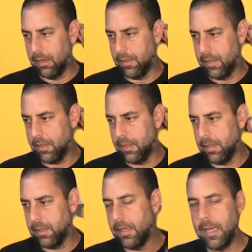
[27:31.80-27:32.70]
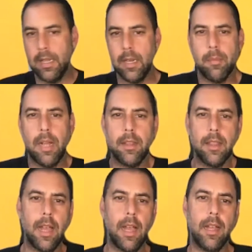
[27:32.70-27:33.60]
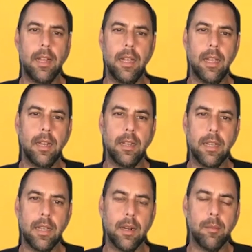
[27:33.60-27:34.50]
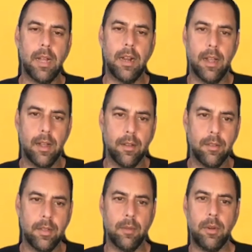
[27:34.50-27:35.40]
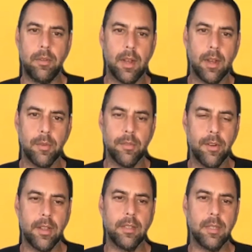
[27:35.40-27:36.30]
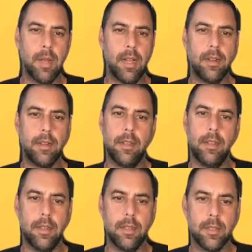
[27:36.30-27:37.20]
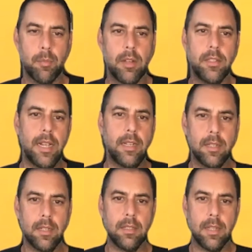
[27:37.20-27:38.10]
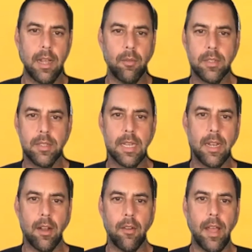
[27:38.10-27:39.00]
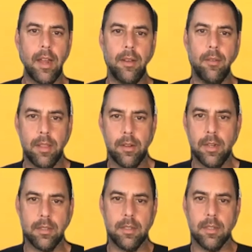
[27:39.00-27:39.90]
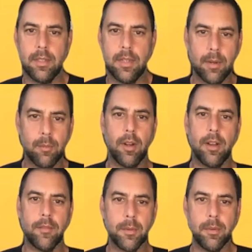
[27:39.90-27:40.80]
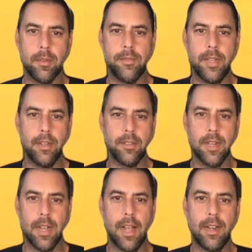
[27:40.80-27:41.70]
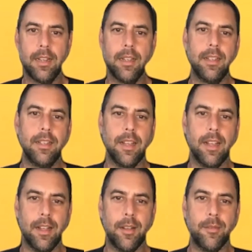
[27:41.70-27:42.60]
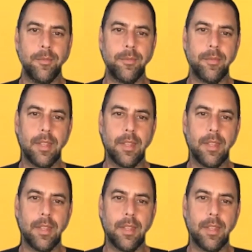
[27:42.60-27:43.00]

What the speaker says: just thinking about that and thinking about how, we were talking before this about small changes that we're seeing already, whether it's just getting more comfortable with video chat, and